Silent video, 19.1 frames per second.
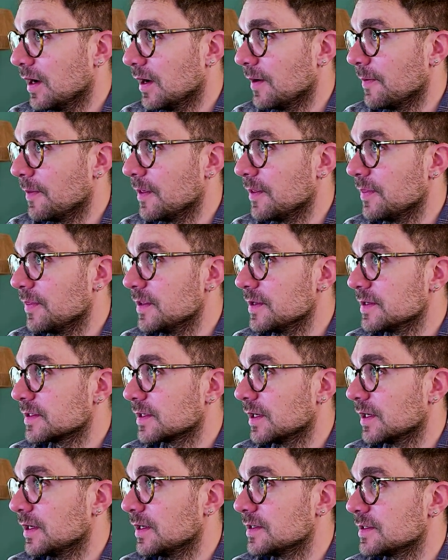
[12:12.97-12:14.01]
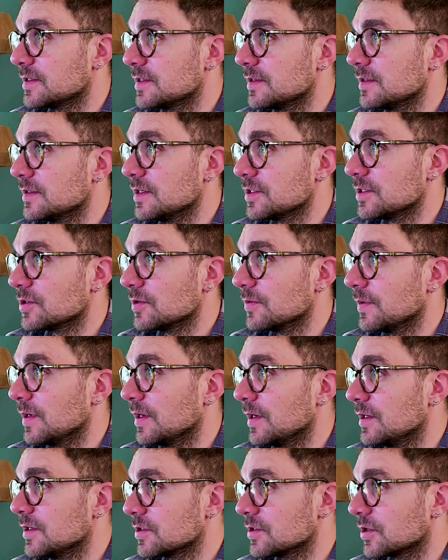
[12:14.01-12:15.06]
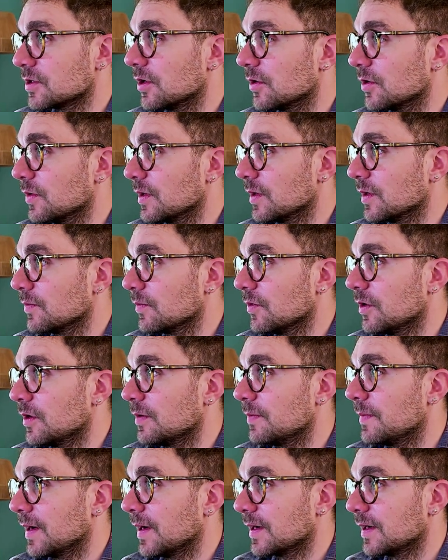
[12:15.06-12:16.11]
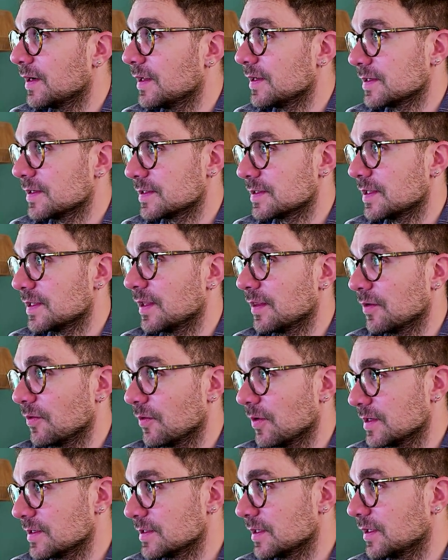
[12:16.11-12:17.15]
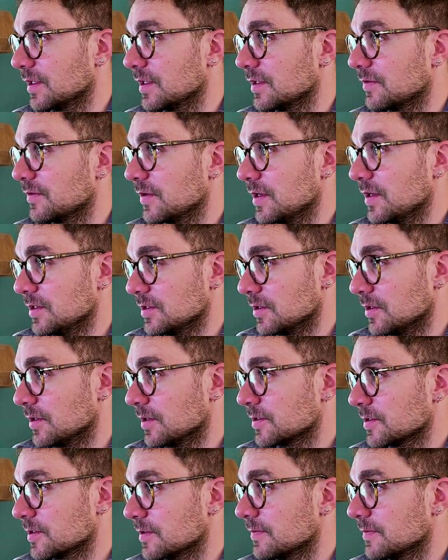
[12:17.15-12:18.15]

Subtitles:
in this case, this domain is growing more backlinks than the ones that it's lost.